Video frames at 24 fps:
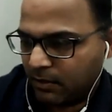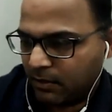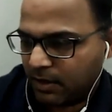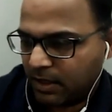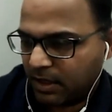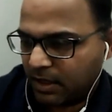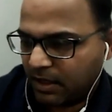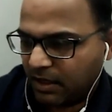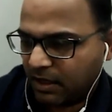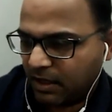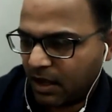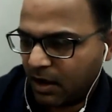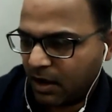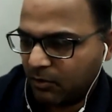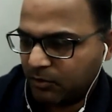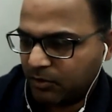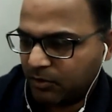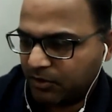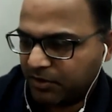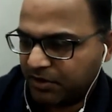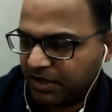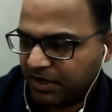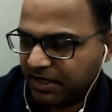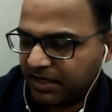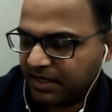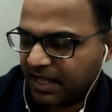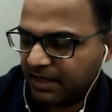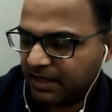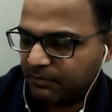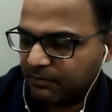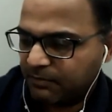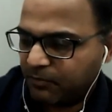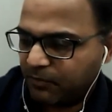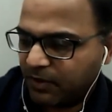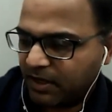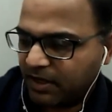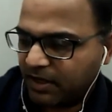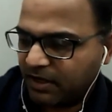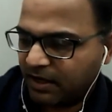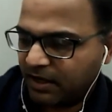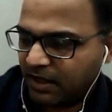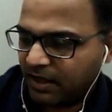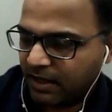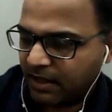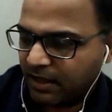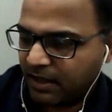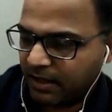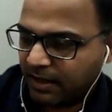Okay, how to treat type
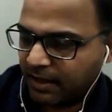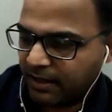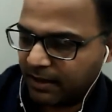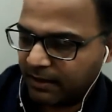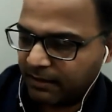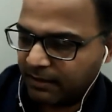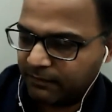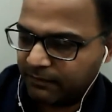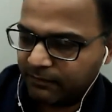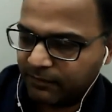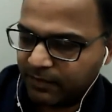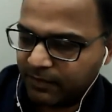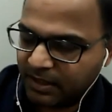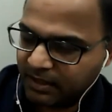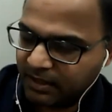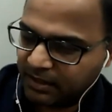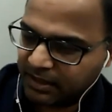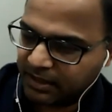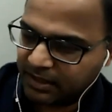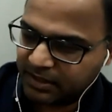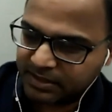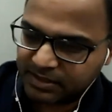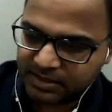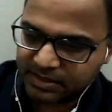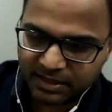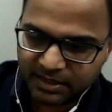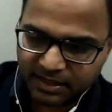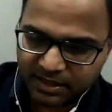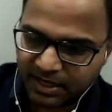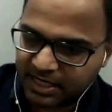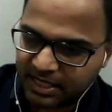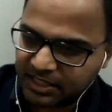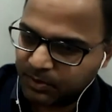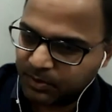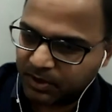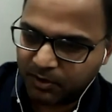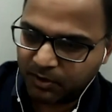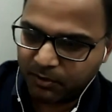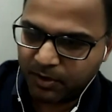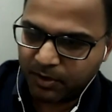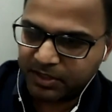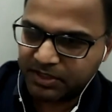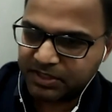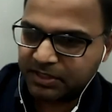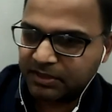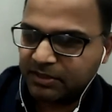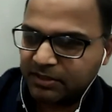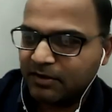1? Uh, well, it's an expert
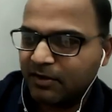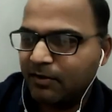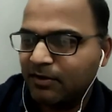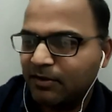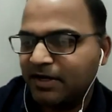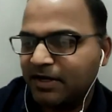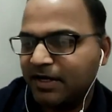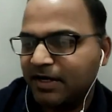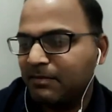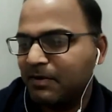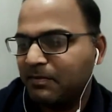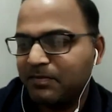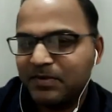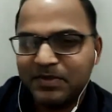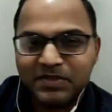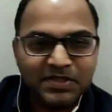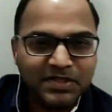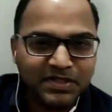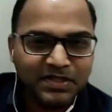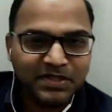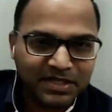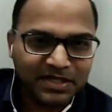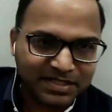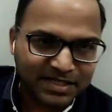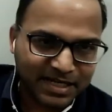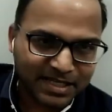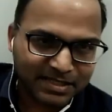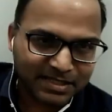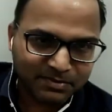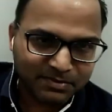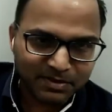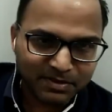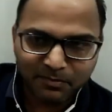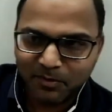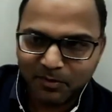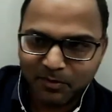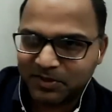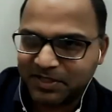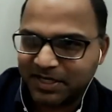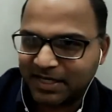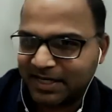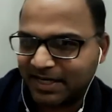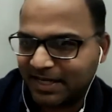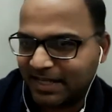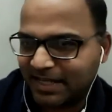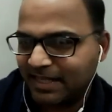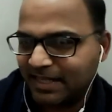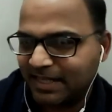question. Already my presentation has been more
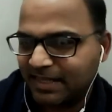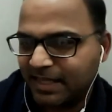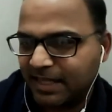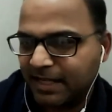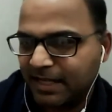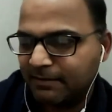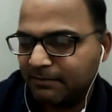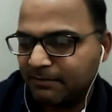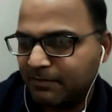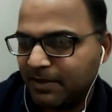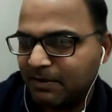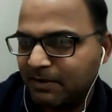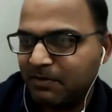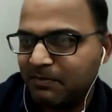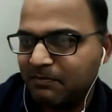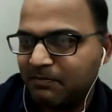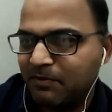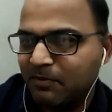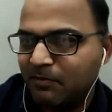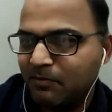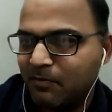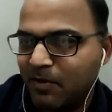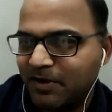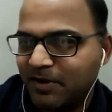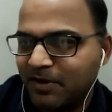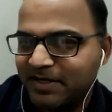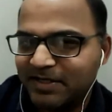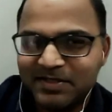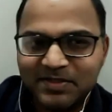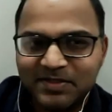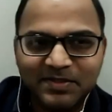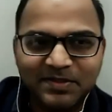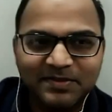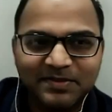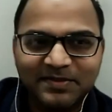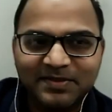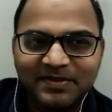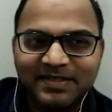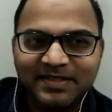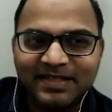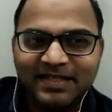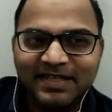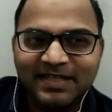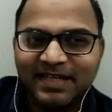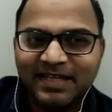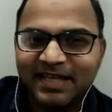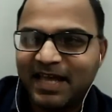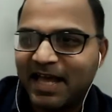technical than many people wanted. So
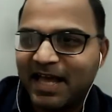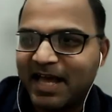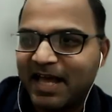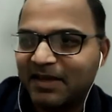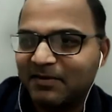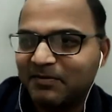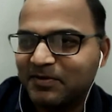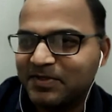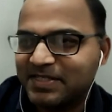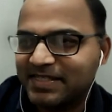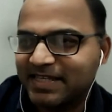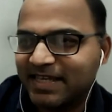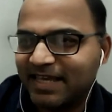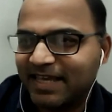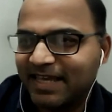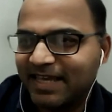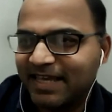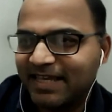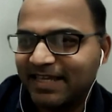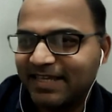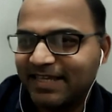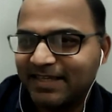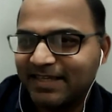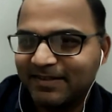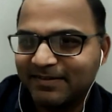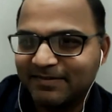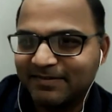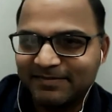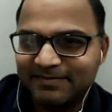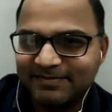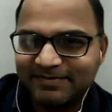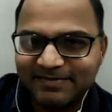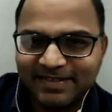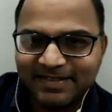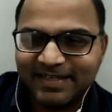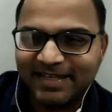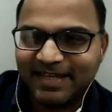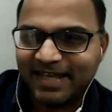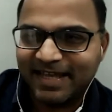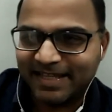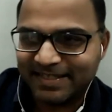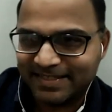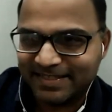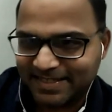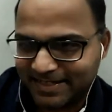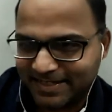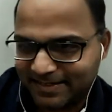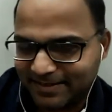I would say, you know,
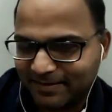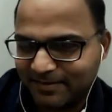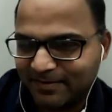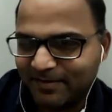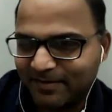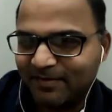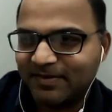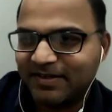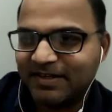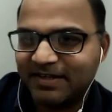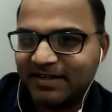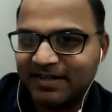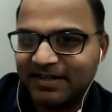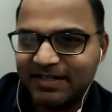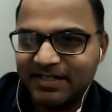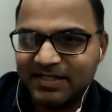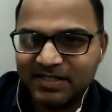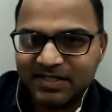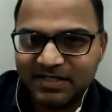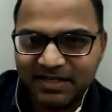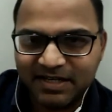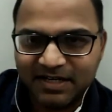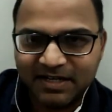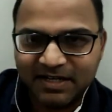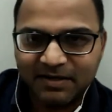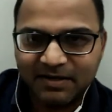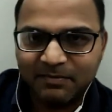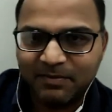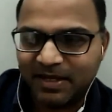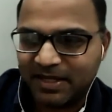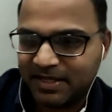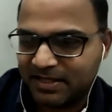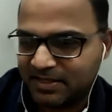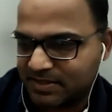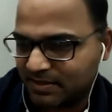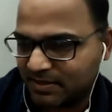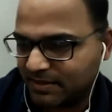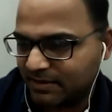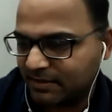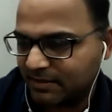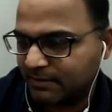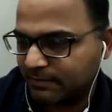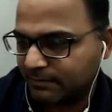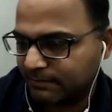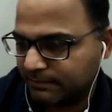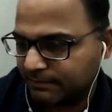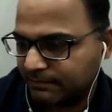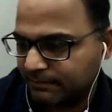consult your doctor. It's treated by
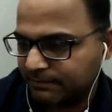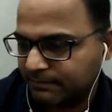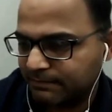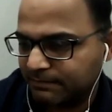insulin.